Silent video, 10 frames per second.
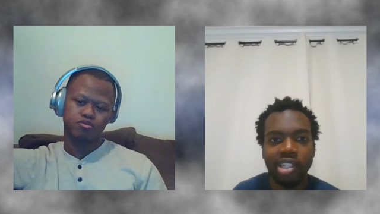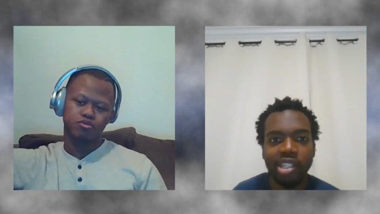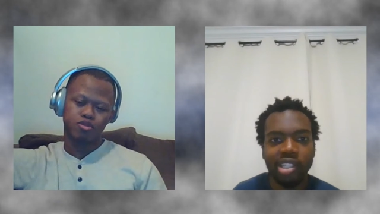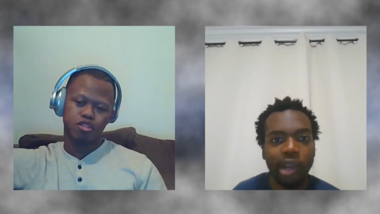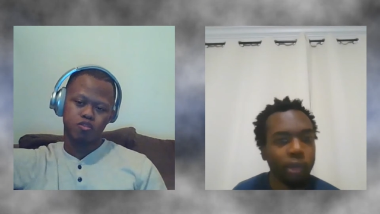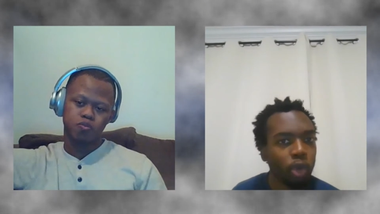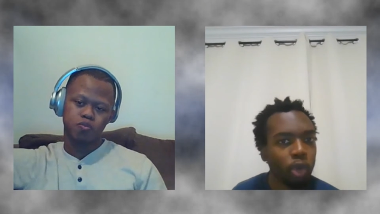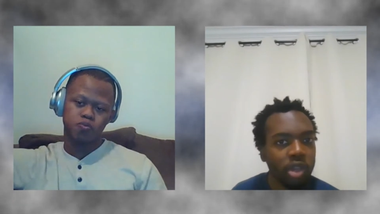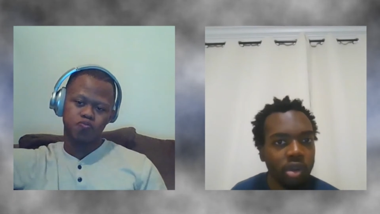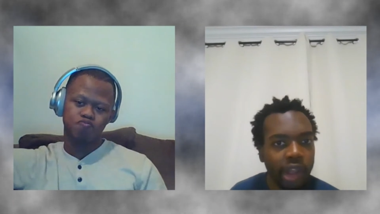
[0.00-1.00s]
Speaker 1: PT is like
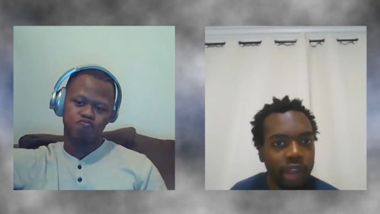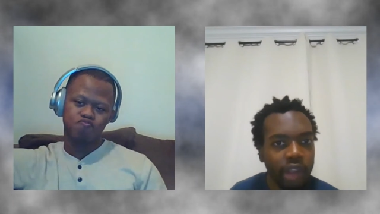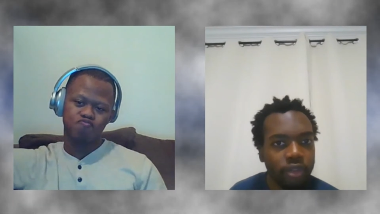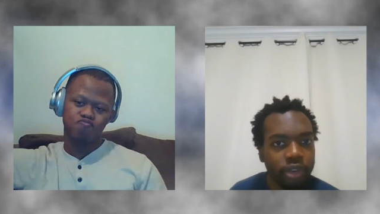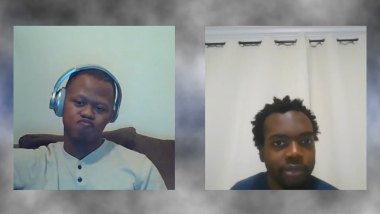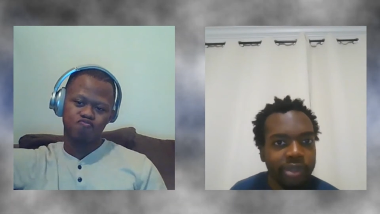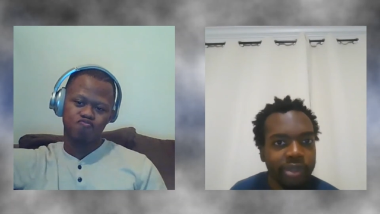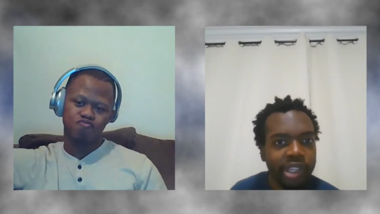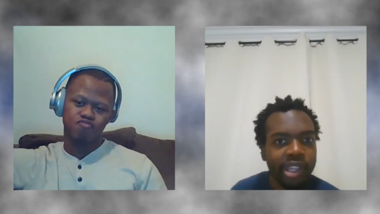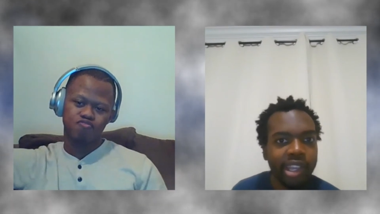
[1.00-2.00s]
Romeo Langford,
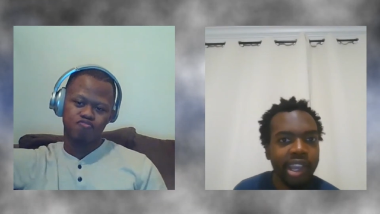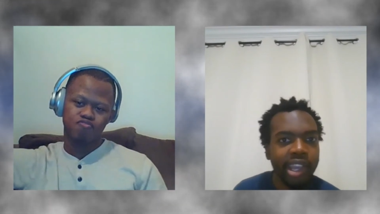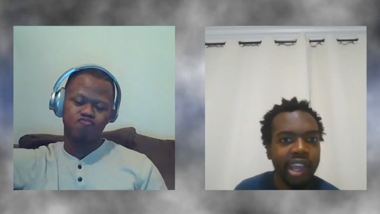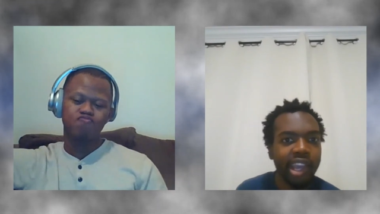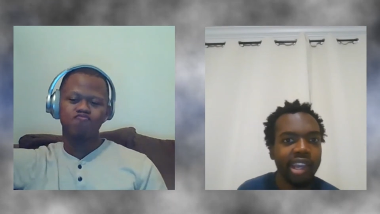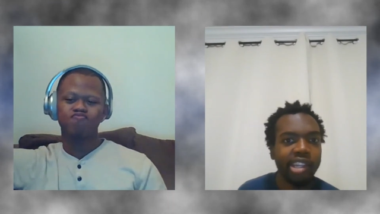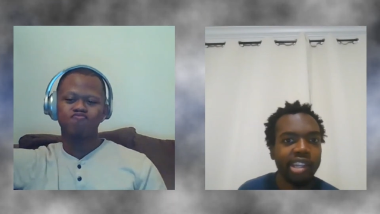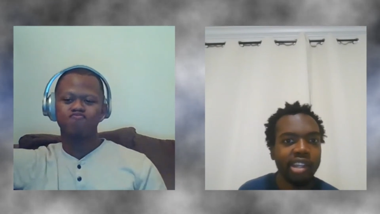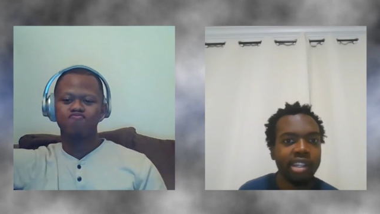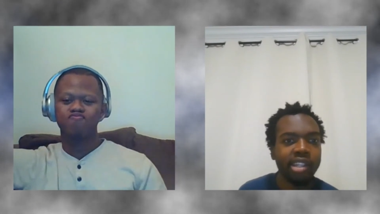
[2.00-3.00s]

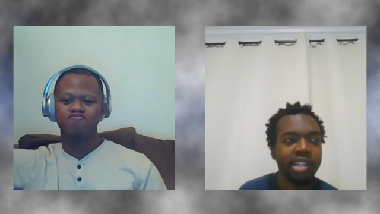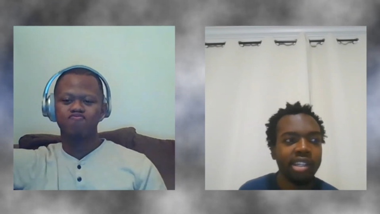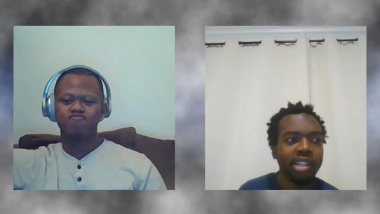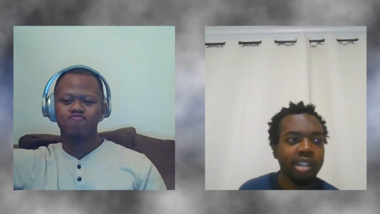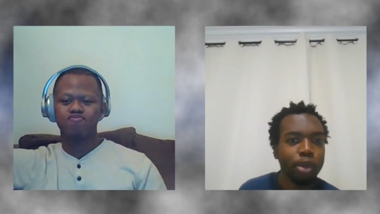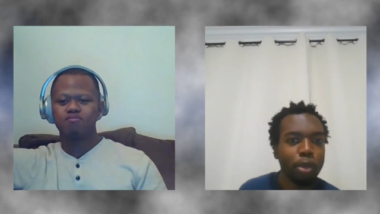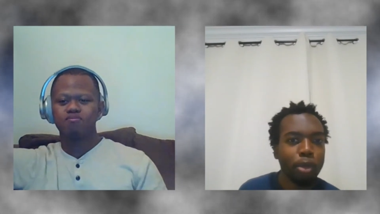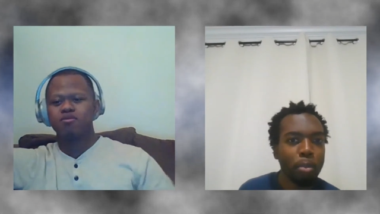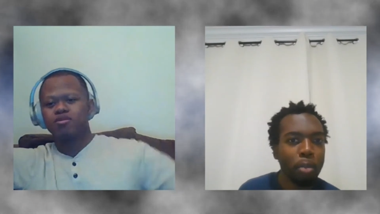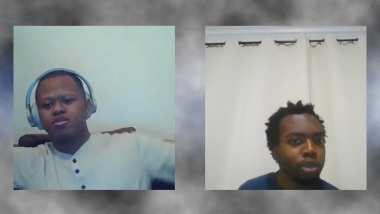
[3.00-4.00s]
and
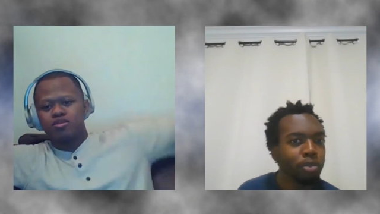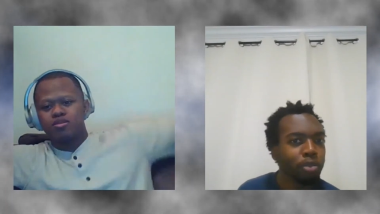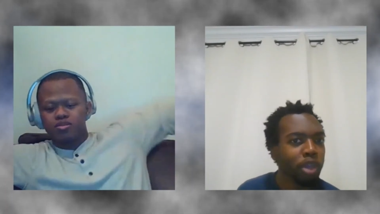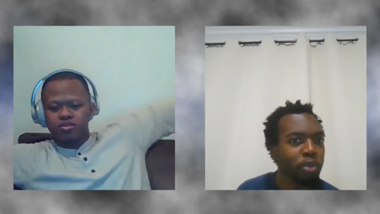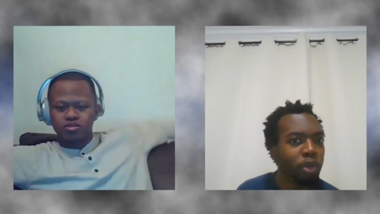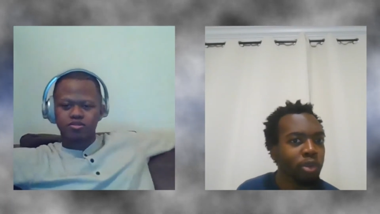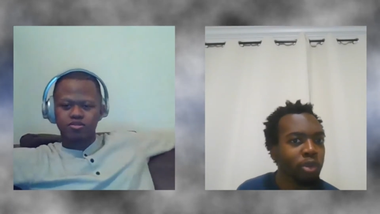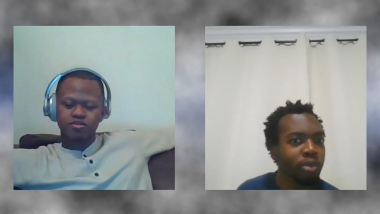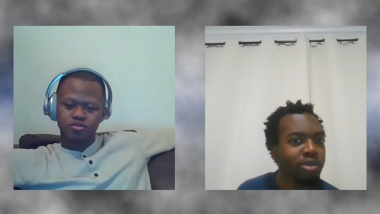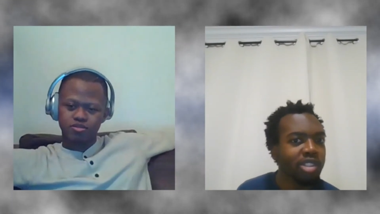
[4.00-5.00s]
most
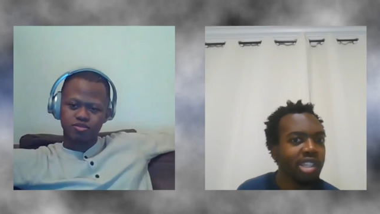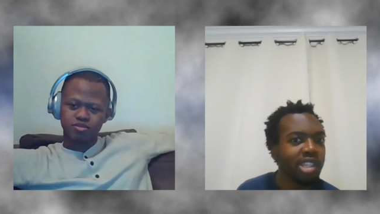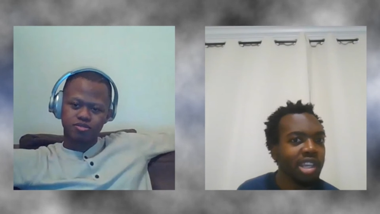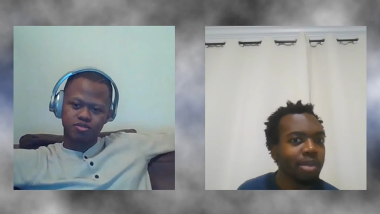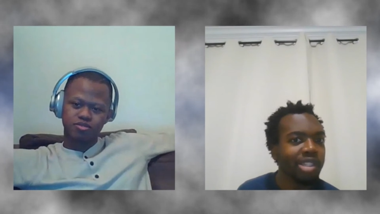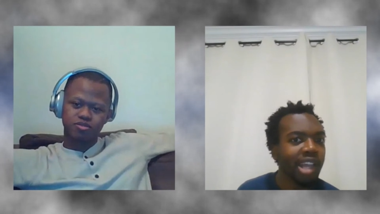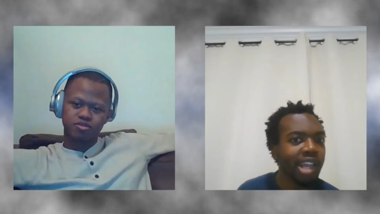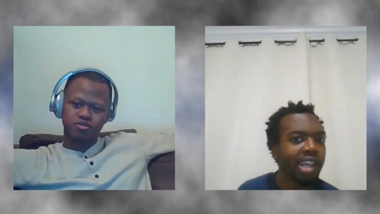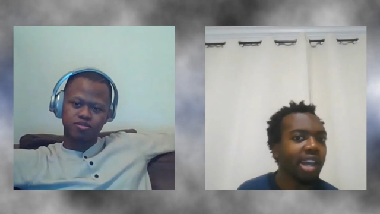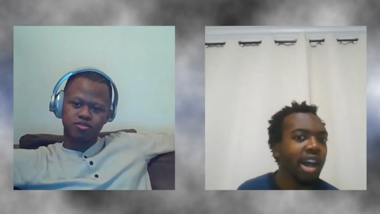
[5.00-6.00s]
people see him as
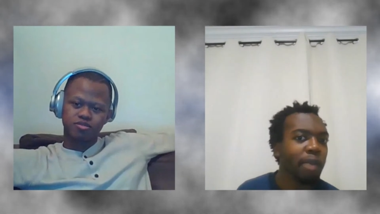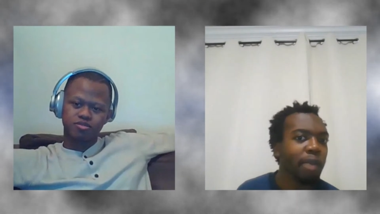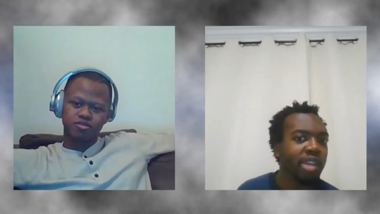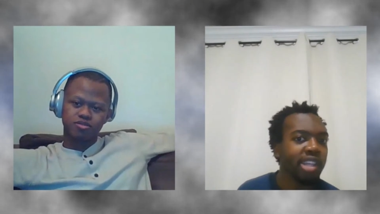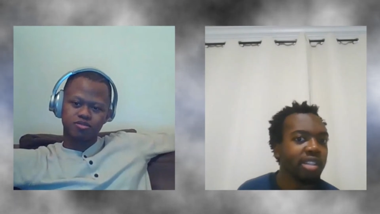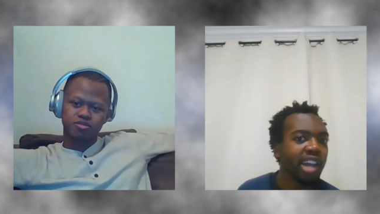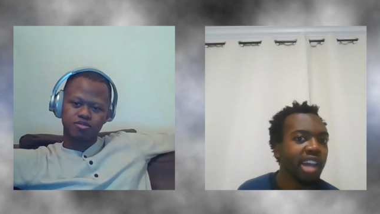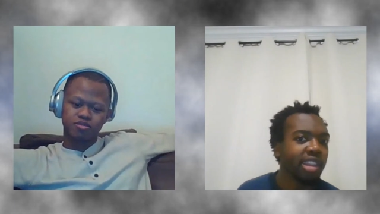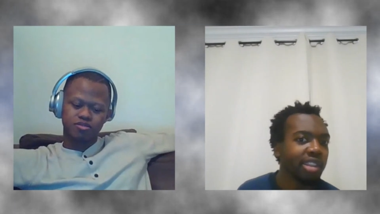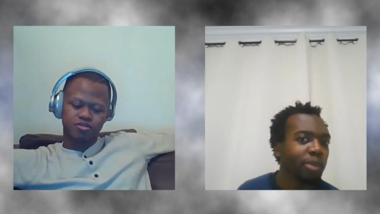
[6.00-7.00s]
like I mean
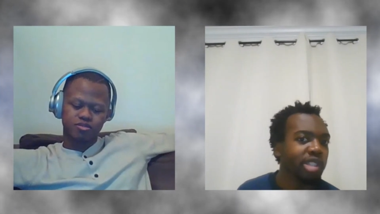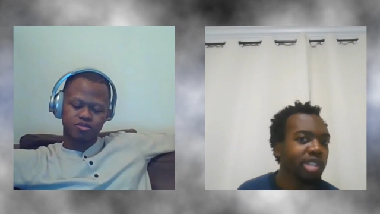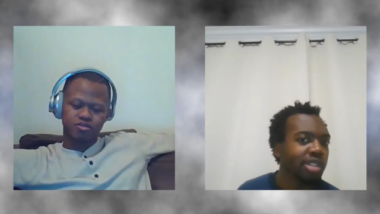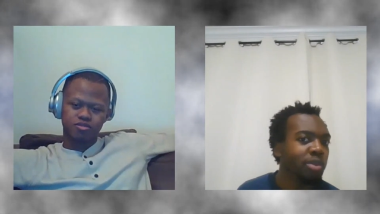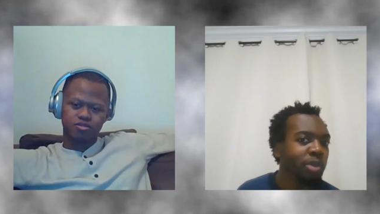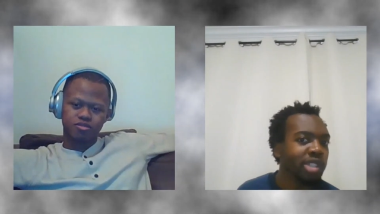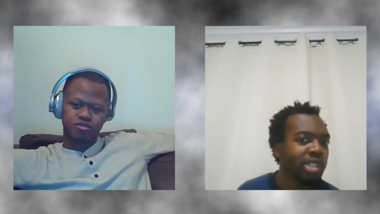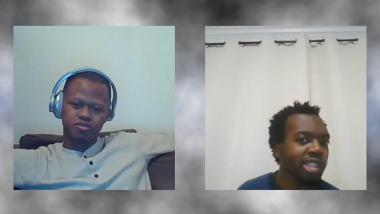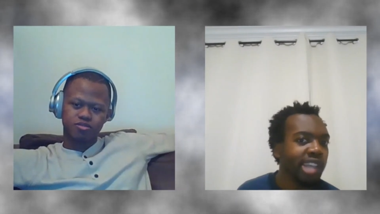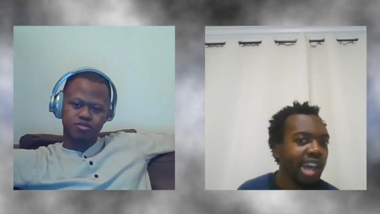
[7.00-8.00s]
I think we see what we
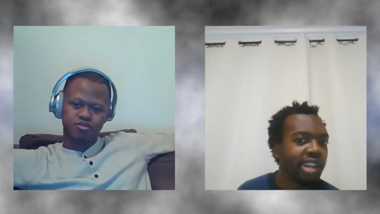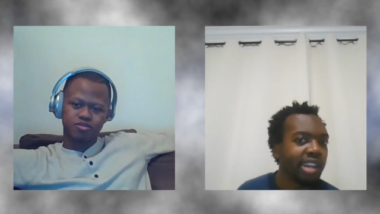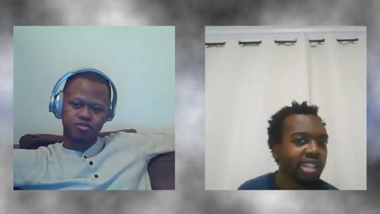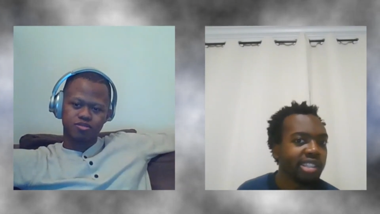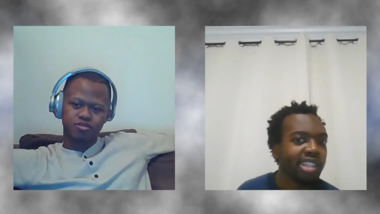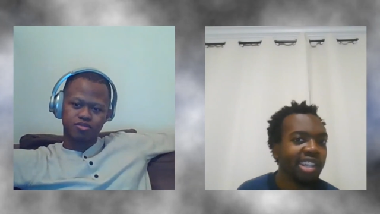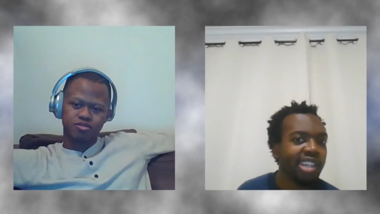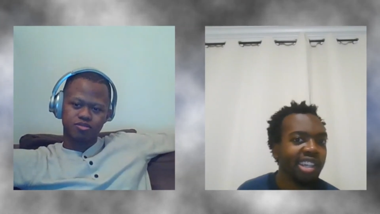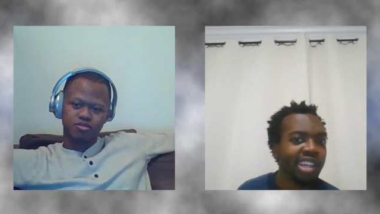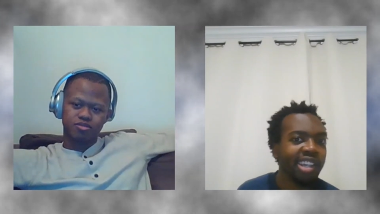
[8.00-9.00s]
see out of this.
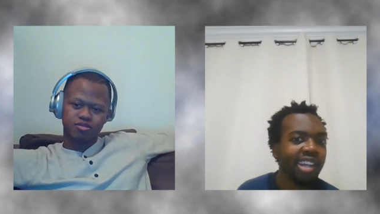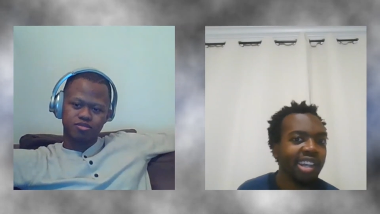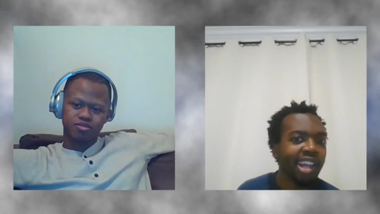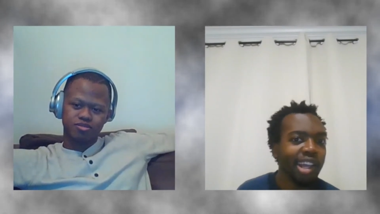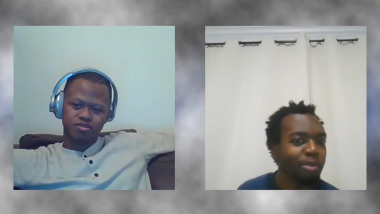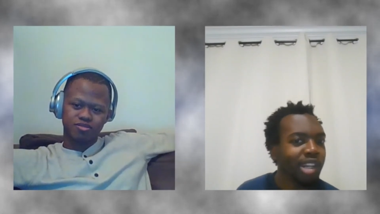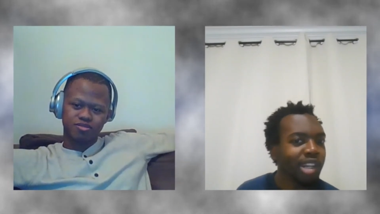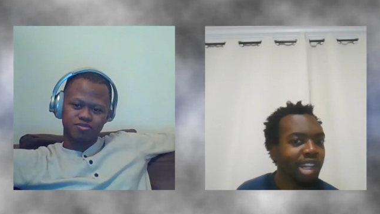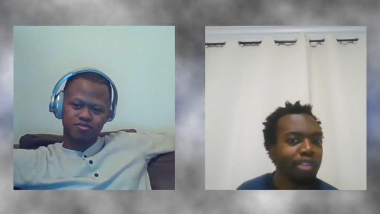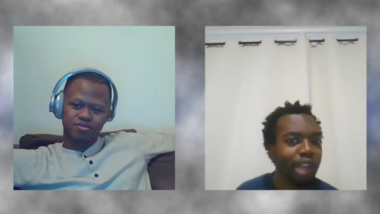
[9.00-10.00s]
And he's been
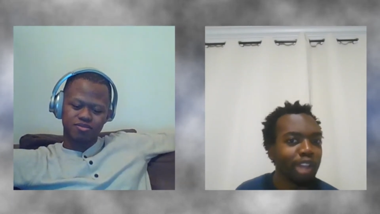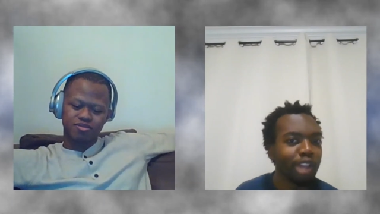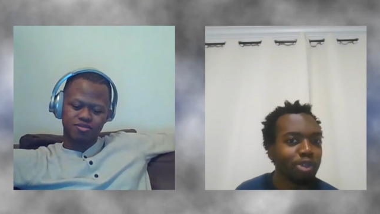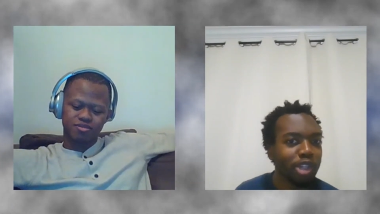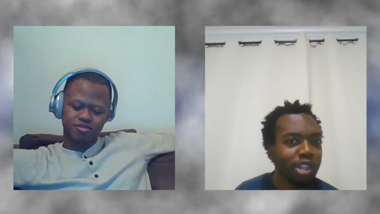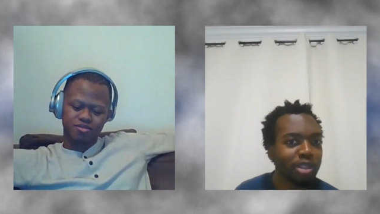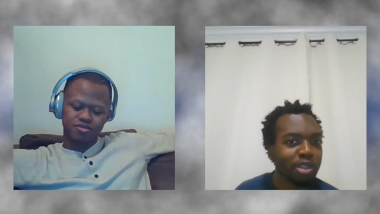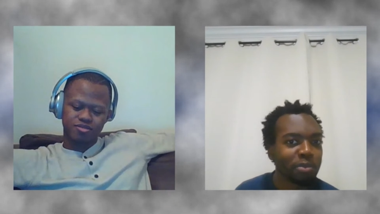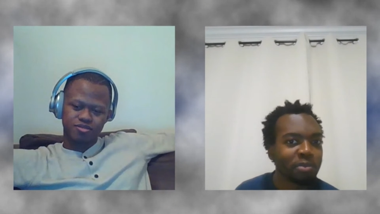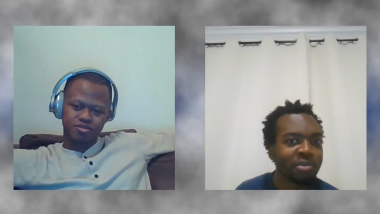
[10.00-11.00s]
in the league for like two
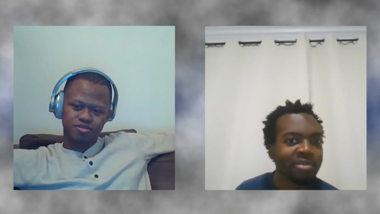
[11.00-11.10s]
years.